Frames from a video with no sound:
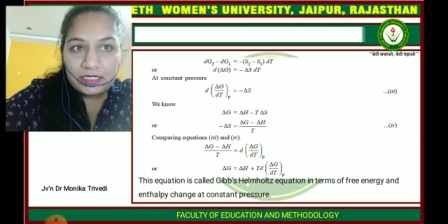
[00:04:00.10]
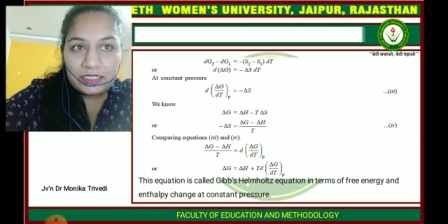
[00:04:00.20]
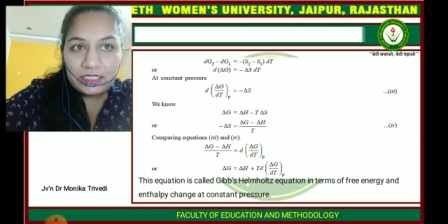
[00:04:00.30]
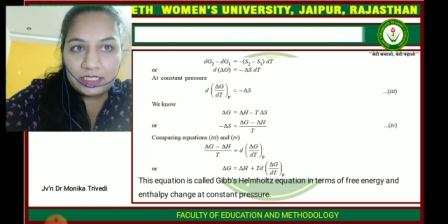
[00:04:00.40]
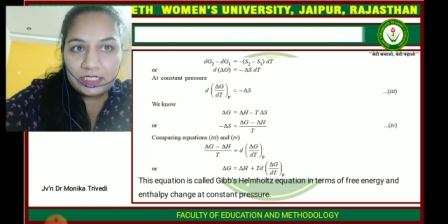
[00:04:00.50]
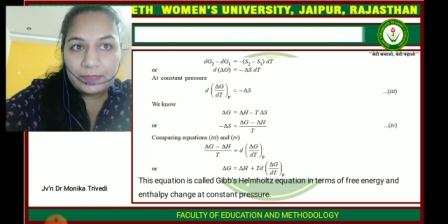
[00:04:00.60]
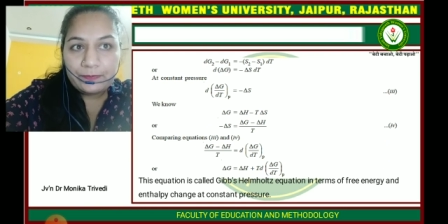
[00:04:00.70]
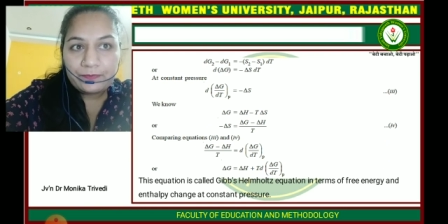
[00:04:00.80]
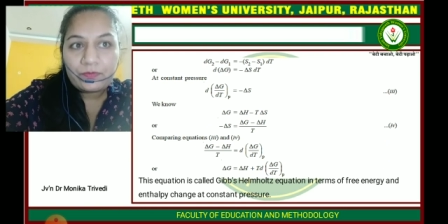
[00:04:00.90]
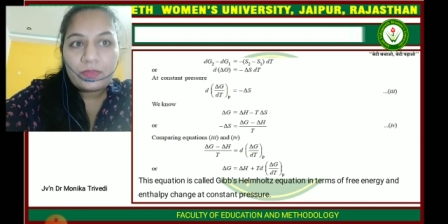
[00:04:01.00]
Td,
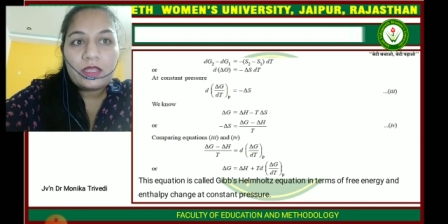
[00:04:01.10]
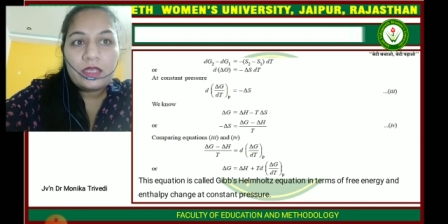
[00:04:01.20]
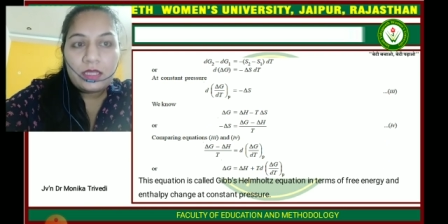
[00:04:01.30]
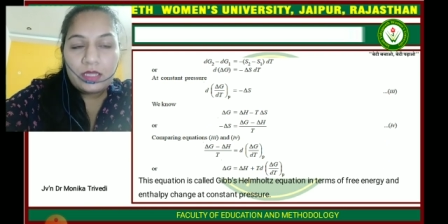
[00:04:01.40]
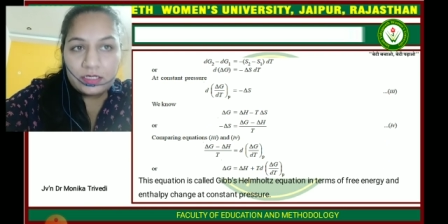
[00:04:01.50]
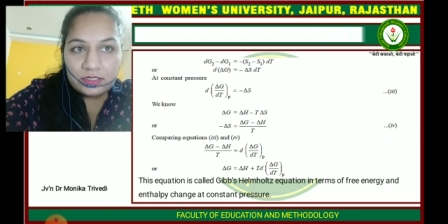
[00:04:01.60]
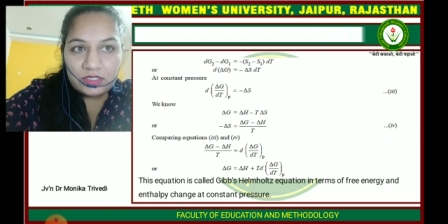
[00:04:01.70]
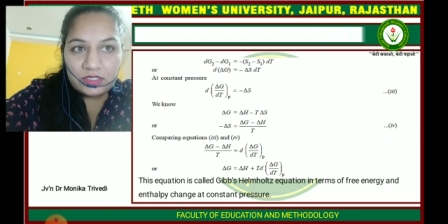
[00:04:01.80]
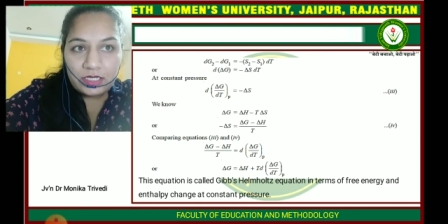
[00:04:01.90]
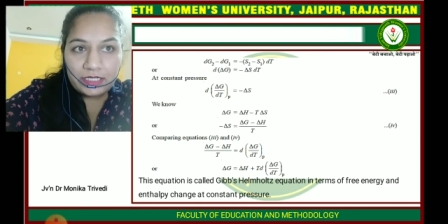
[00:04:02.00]

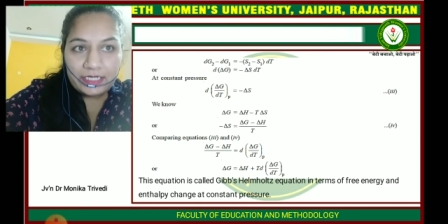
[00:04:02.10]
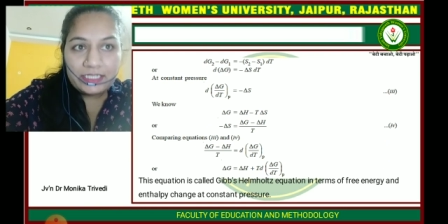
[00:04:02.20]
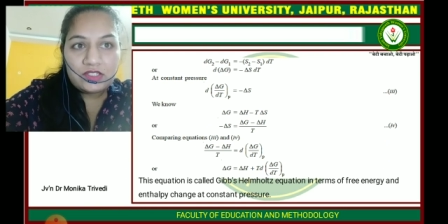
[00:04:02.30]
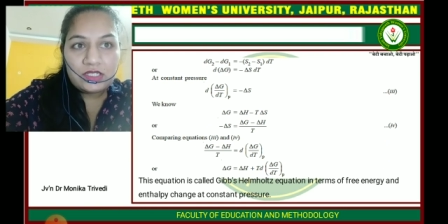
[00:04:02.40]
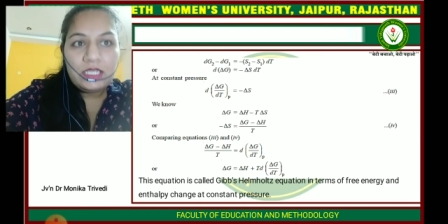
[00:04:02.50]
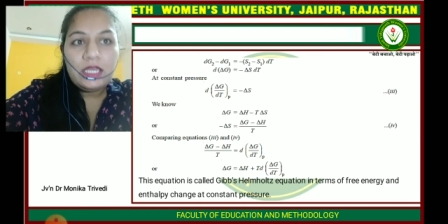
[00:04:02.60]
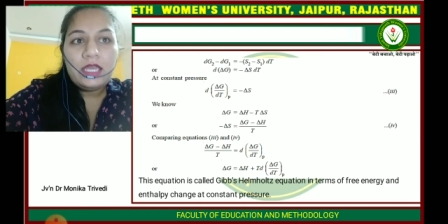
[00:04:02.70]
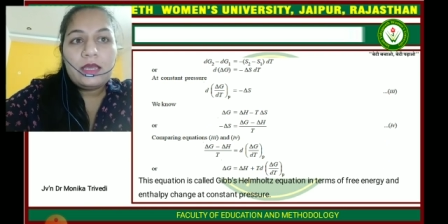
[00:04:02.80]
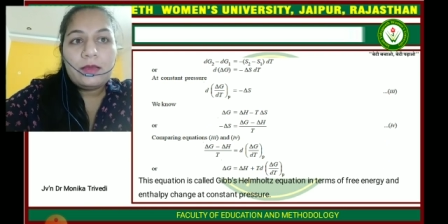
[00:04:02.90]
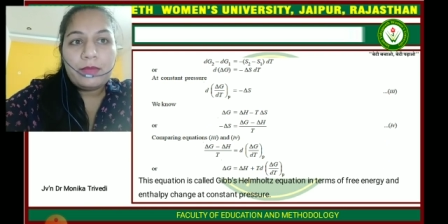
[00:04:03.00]
del G
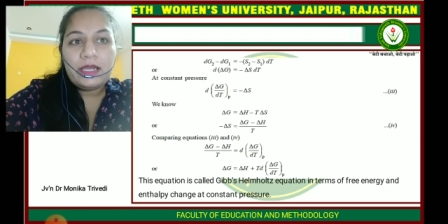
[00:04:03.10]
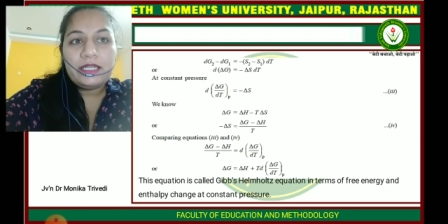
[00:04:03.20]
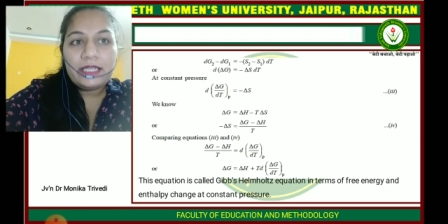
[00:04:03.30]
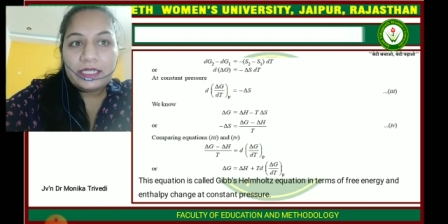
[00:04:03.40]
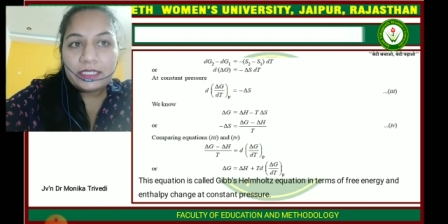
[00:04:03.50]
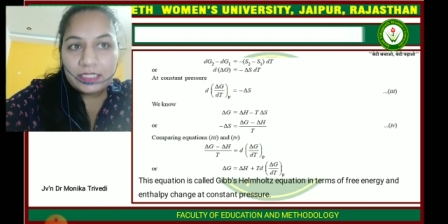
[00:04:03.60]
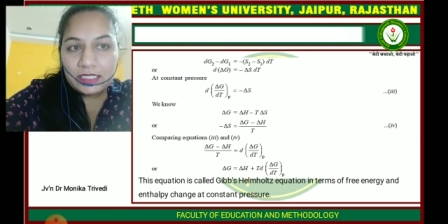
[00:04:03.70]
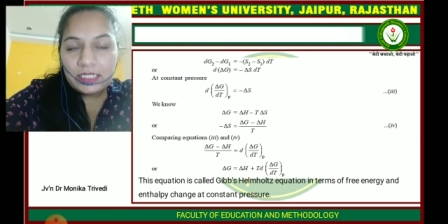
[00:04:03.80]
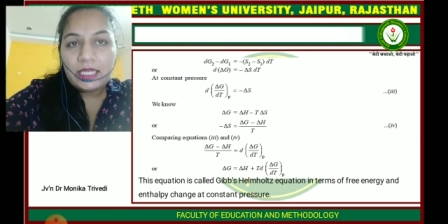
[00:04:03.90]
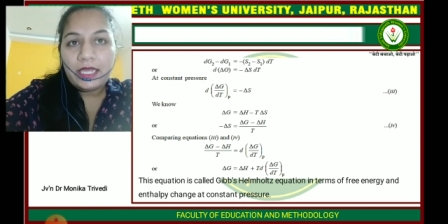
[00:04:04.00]
by del
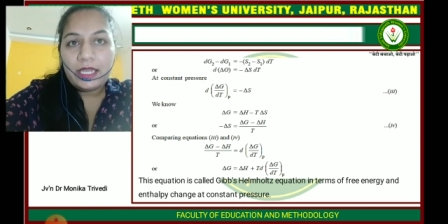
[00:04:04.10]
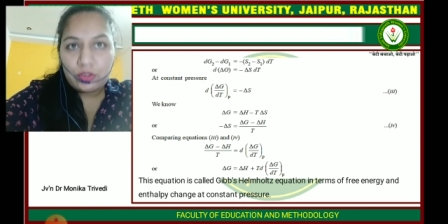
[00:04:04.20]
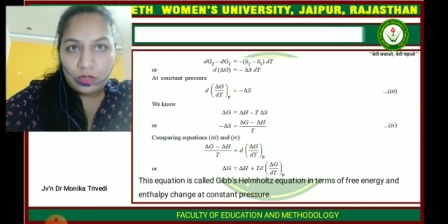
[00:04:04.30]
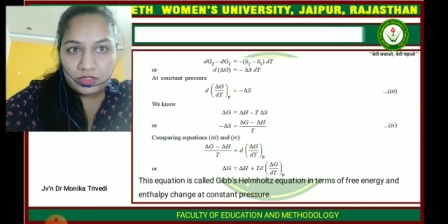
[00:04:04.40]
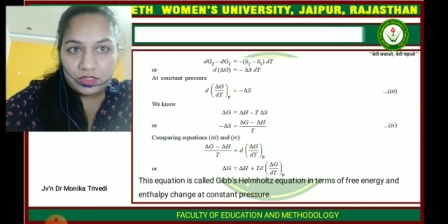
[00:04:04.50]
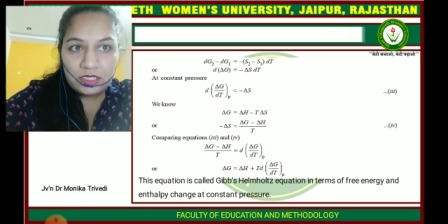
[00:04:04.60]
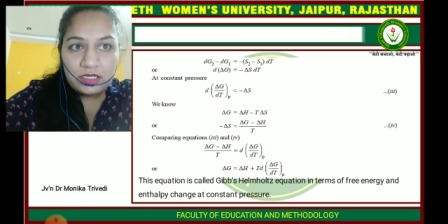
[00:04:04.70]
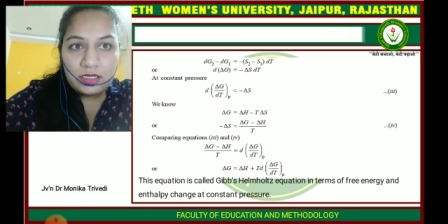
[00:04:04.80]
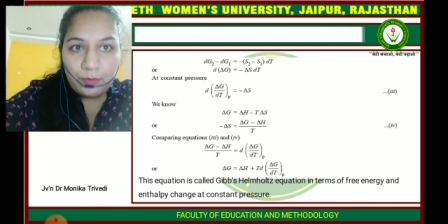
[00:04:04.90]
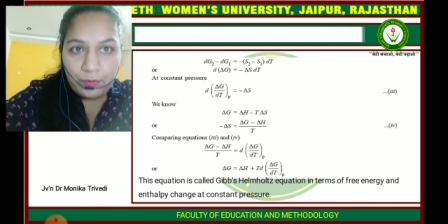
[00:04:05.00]
T at constant
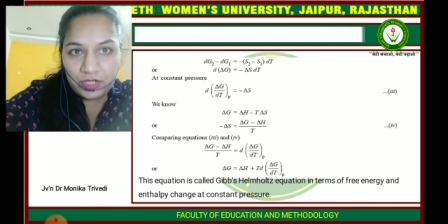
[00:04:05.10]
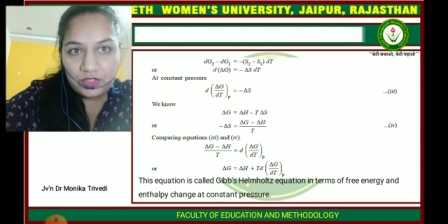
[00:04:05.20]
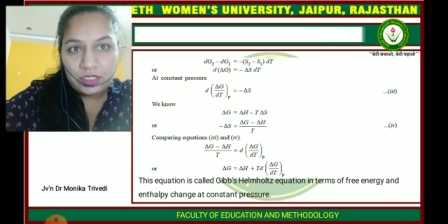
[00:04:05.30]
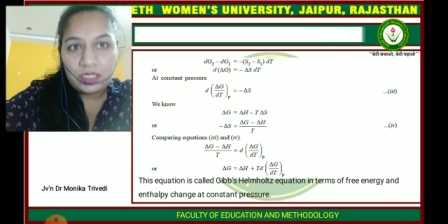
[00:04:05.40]
pressure.